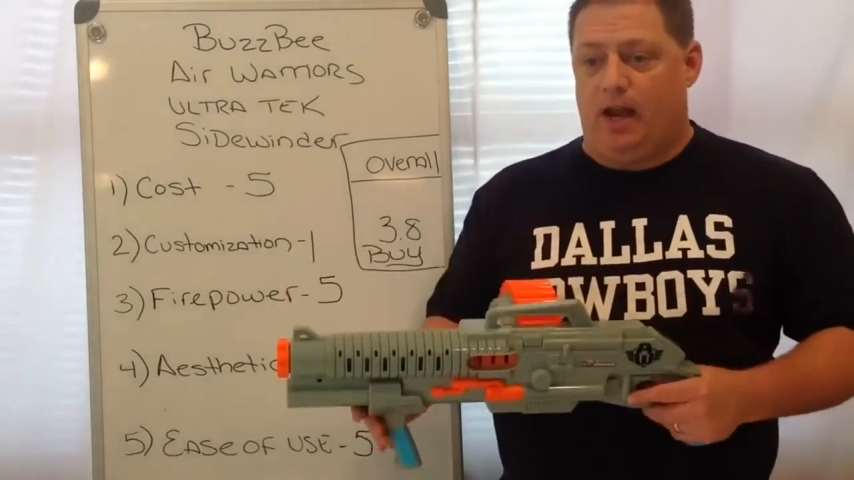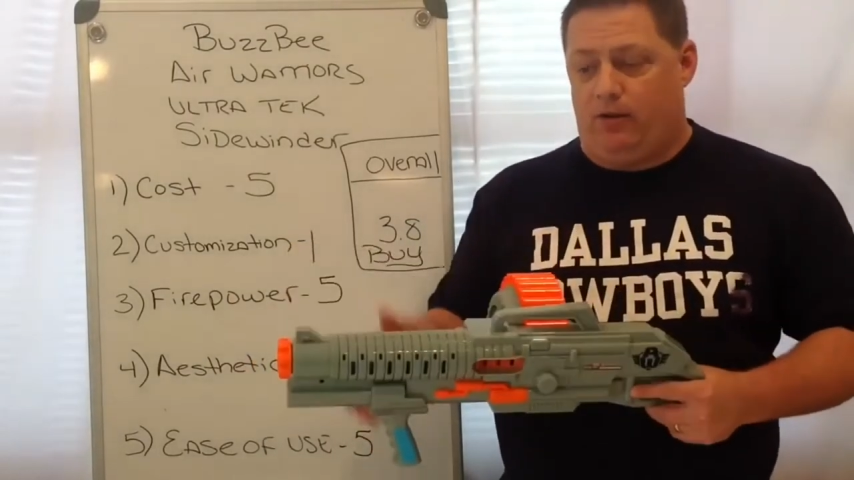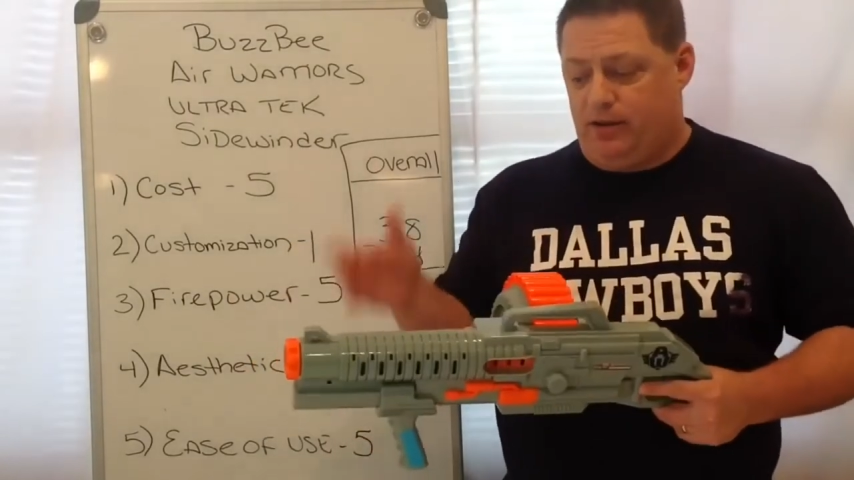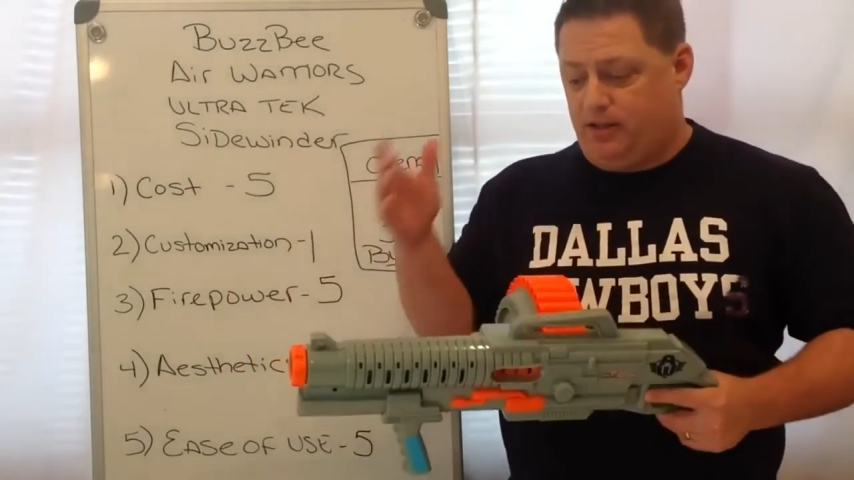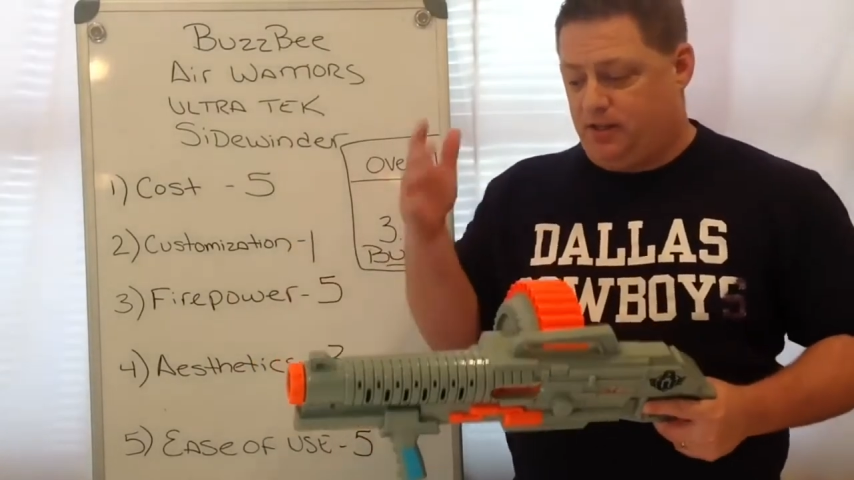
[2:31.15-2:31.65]

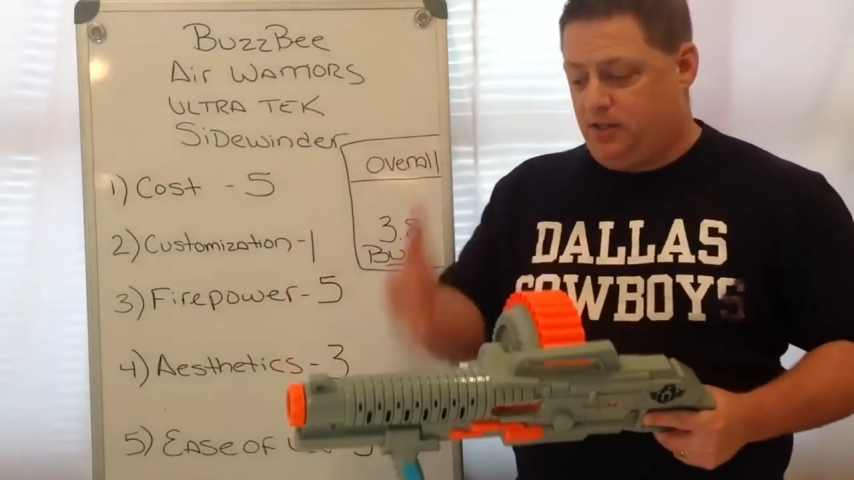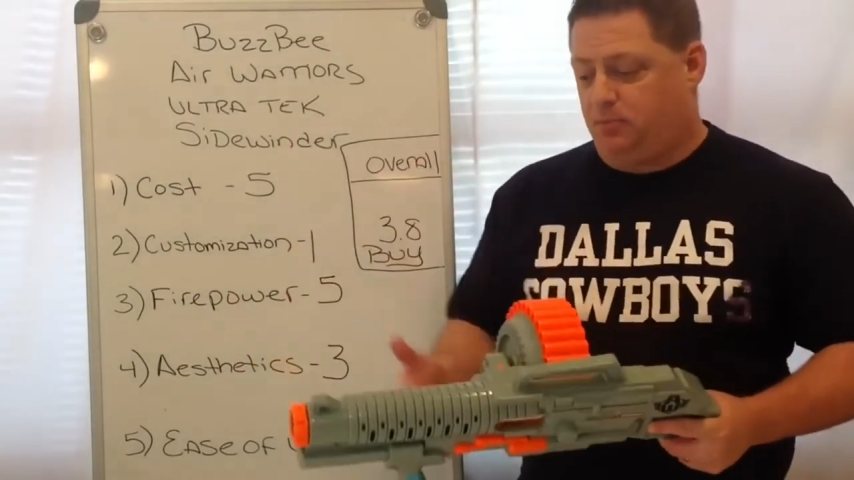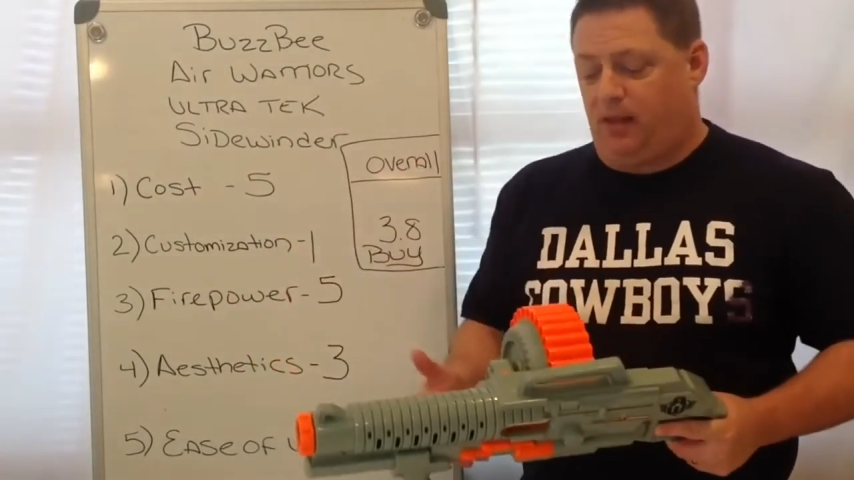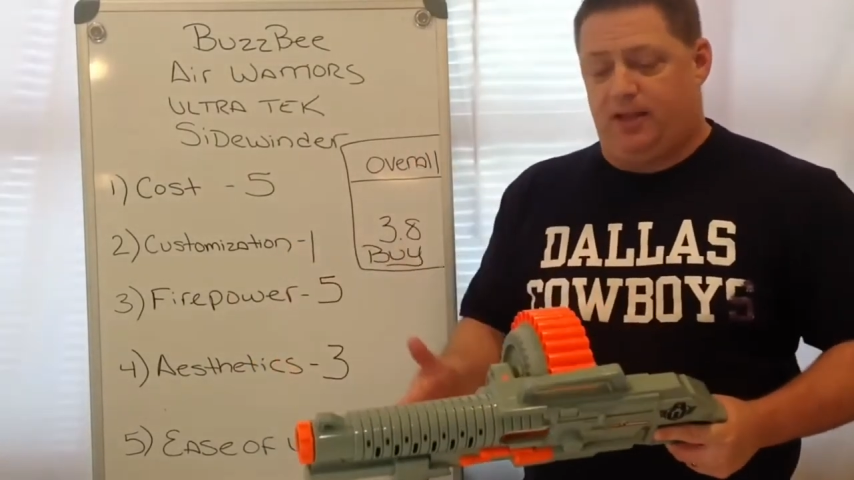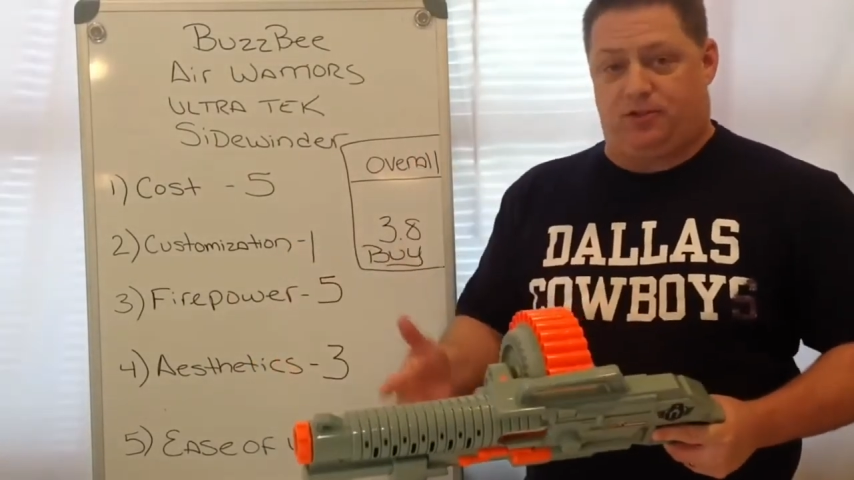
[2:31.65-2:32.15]
areas that this
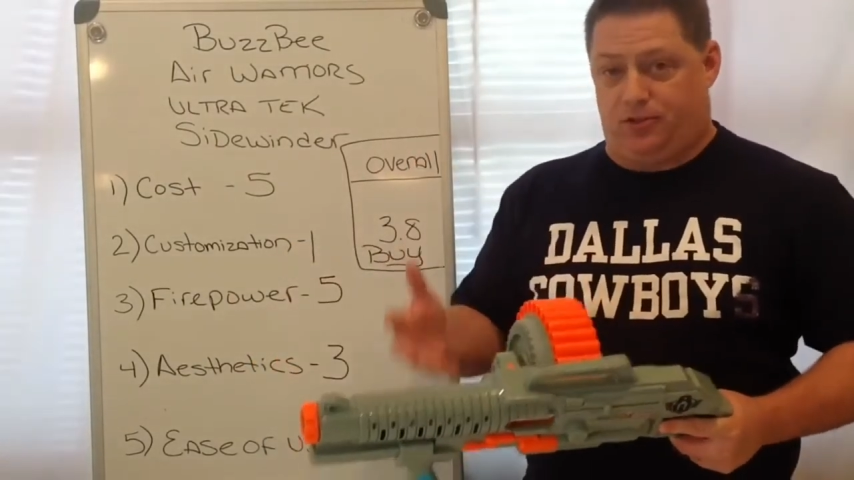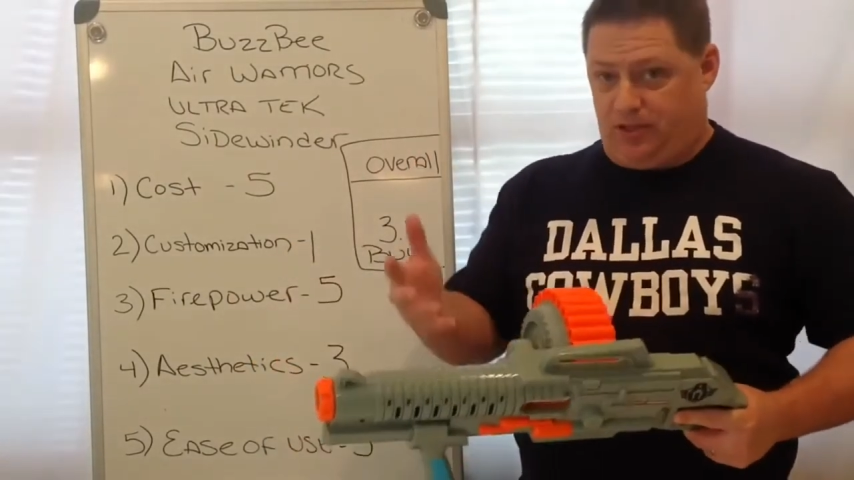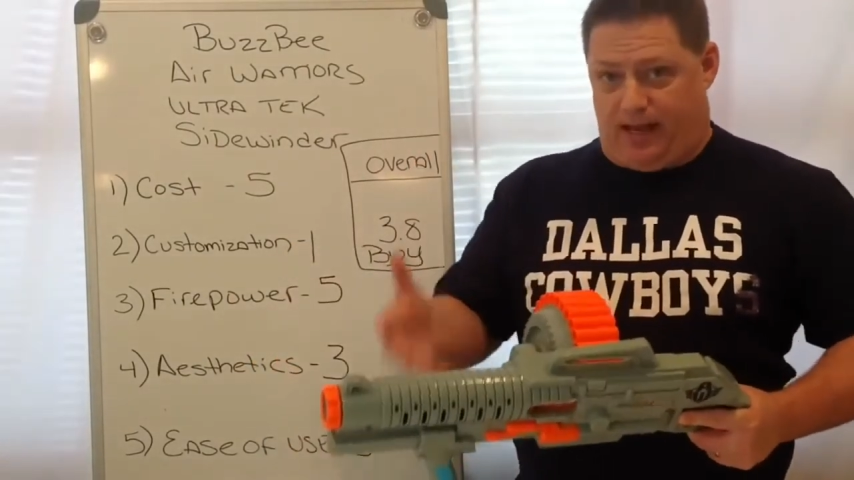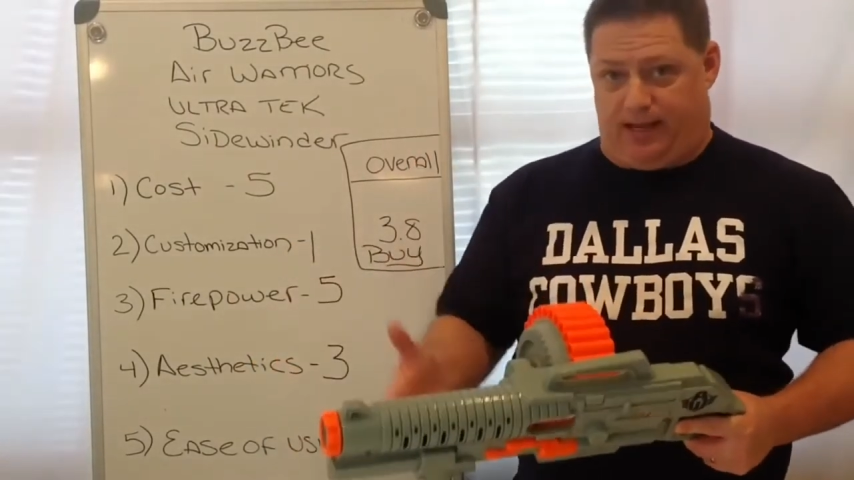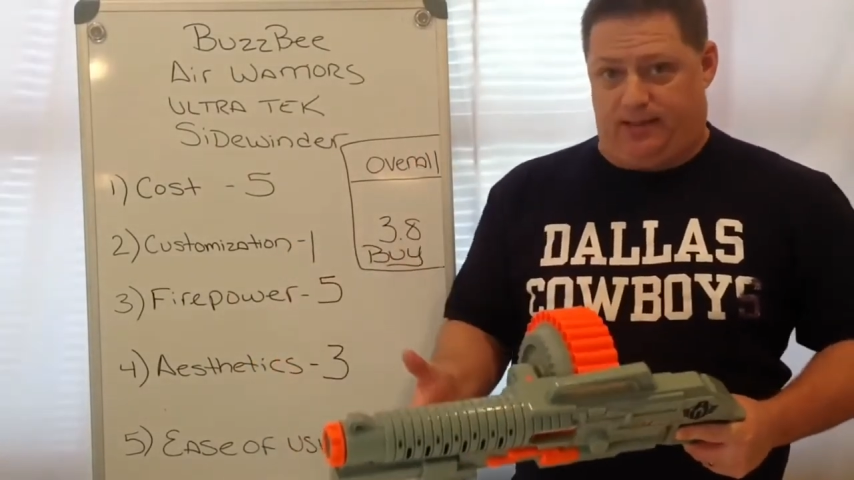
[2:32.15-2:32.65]
blaster
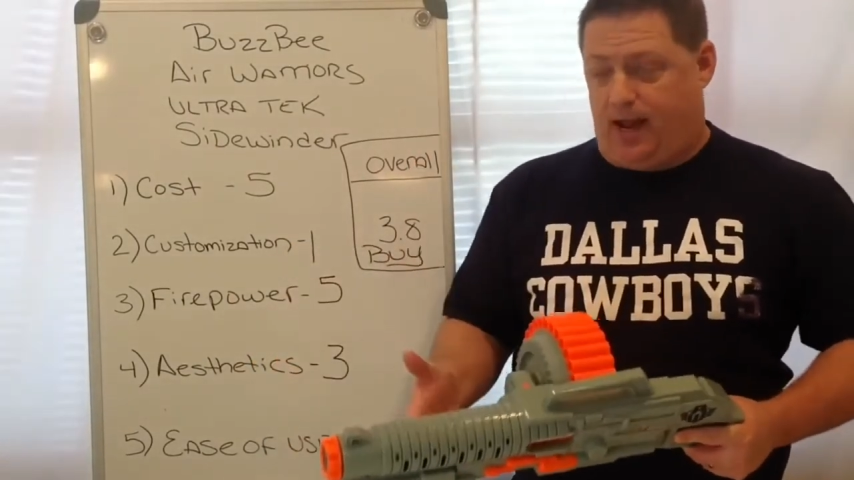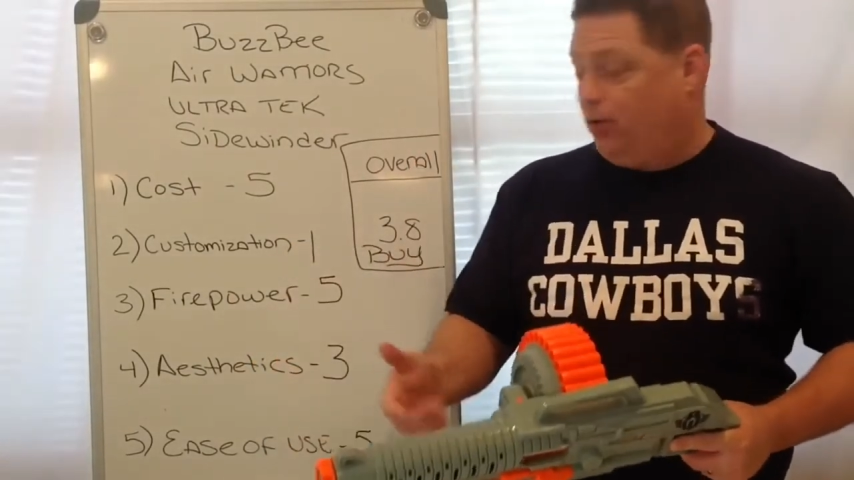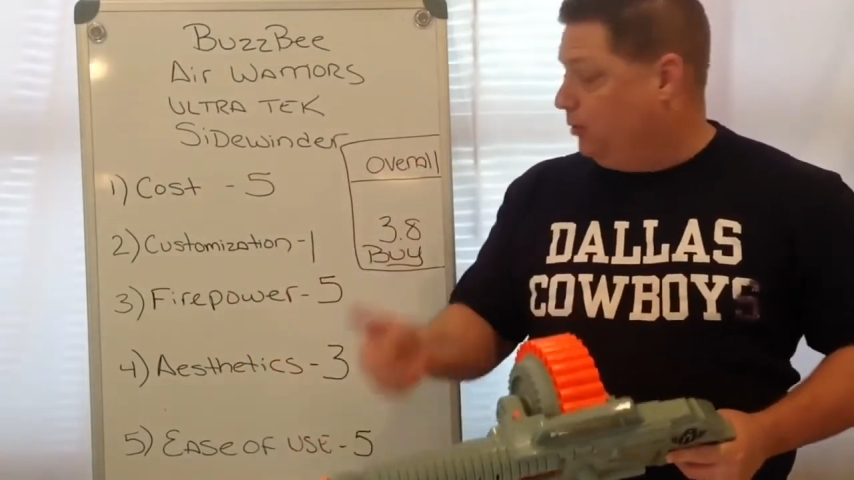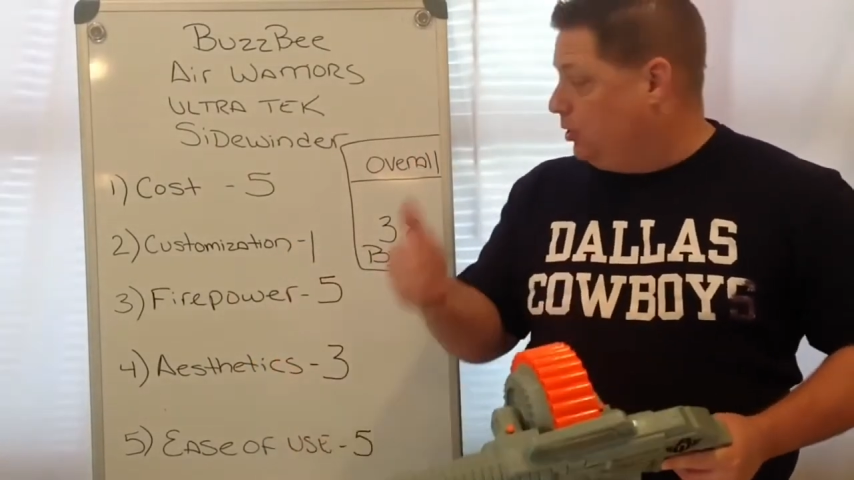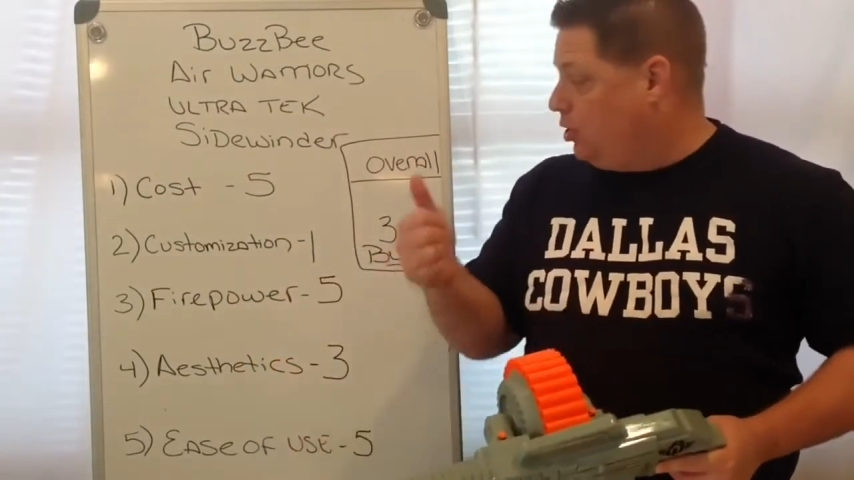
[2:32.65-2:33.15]
stands out.